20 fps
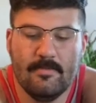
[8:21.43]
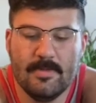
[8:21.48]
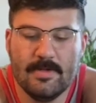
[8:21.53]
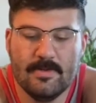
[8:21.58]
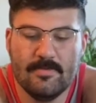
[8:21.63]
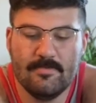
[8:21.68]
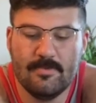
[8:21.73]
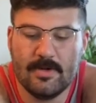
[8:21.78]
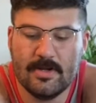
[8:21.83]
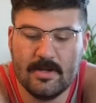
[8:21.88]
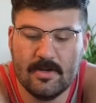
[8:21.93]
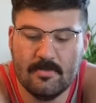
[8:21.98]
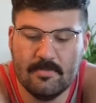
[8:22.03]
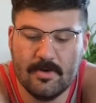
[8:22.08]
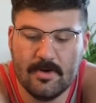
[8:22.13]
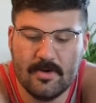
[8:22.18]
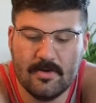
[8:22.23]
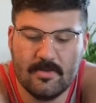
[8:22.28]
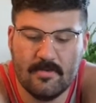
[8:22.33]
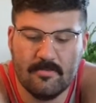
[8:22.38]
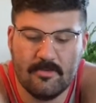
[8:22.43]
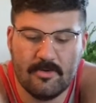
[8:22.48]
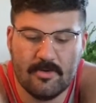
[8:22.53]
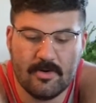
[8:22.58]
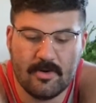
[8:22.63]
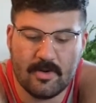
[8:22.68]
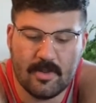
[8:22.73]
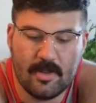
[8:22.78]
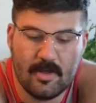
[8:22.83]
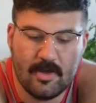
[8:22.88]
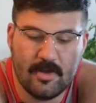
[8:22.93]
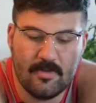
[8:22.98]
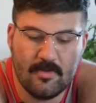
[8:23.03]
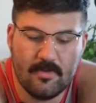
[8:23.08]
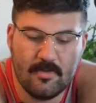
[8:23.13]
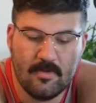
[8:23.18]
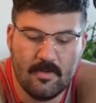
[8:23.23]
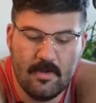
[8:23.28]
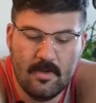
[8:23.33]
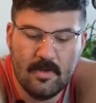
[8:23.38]
Just breaking apart some dirt clods,
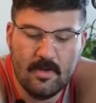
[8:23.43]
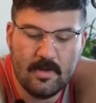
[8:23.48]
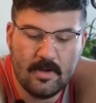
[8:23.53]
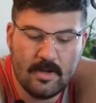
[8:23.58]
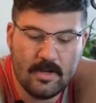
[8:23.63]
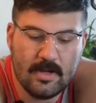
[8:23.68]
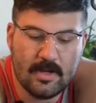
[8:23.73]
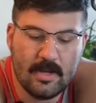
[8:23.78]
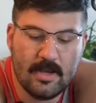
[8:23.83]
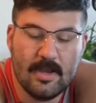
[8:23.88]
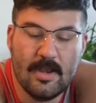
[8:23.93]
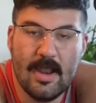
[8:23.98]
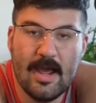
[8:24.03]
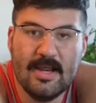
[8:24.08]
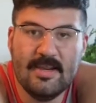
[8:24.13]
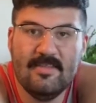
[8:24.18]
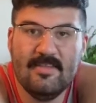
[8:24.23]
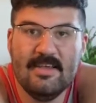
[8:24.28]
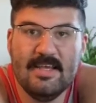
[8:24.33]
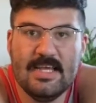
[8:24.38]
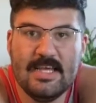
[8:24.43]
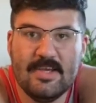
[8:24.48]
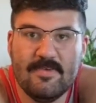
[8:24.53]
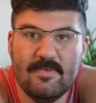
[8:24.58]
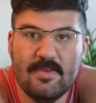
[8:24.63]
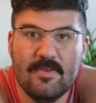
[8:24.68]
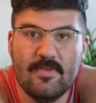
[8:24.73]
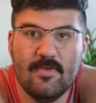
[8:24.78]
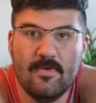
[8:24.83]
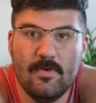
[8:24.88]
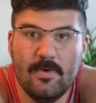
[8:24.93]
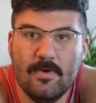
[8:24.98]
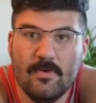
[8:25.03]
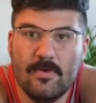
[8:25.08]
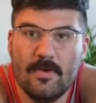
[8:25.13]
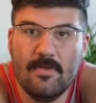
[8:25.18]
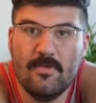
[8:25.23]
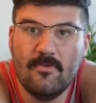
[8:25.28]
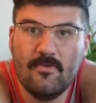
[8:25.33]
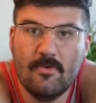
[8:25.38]
getting a nice even soil
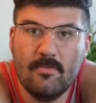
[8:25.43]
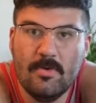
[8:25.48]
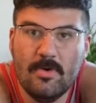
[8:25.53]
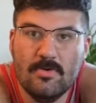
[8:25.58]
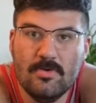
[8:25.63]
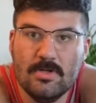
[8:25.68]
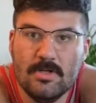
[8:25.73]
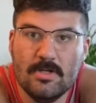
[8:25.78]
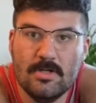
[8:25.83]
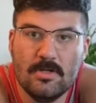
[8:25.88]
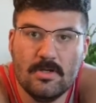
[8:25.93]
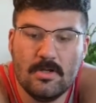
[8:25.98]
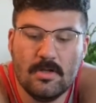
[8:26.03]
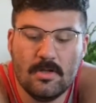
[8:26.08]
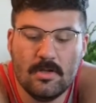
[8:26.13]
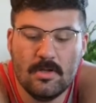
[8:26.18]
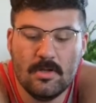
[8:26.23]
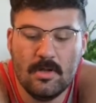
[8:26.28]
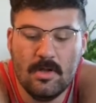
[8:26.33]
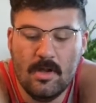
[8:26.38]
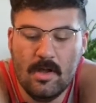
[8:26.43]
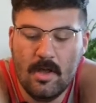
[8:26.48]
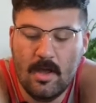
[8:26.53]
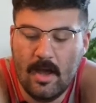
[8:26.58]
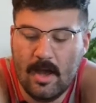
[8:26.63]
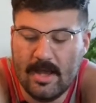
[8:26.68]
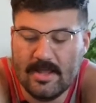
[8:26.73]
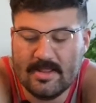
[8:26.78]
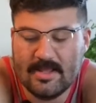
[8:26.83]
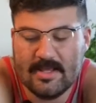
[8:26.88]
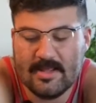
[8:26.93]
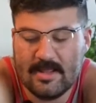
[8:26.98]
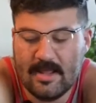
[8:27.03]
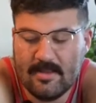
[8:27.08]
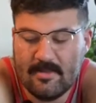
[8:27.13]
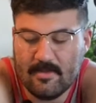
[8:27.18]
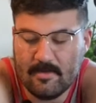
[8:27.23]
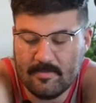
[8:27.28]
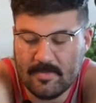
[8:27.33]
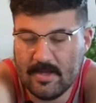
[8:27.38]
distribution. I think that's
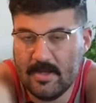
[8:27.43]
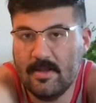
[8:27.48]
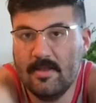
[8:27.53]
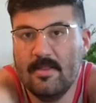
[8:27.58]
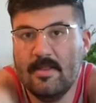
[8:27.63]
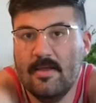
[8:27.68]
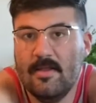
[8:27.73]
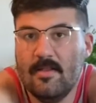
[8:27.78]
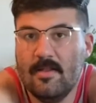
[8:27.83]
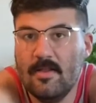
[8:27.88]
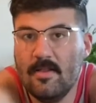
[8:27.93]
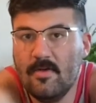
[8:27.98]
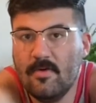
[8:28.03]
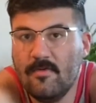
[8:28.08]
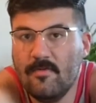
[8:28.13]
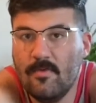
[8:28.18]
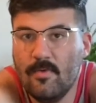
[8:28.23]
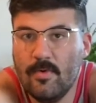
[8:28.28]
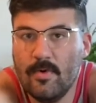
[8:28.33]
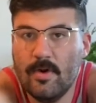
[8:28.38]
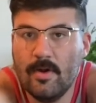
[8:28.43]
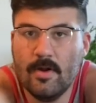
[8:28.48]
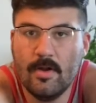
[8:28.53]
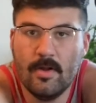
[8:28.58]
something that they look for.